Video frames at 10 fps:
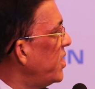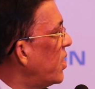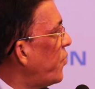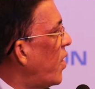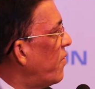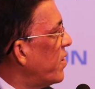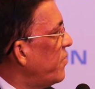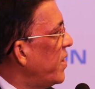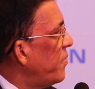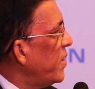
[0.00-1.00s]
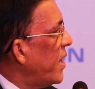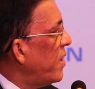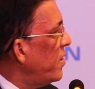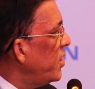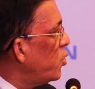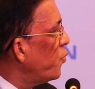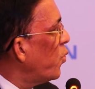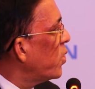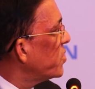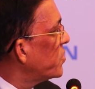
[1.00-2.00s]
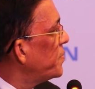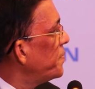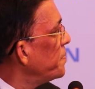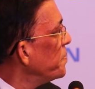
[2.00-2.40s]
need of our where we can need to focus.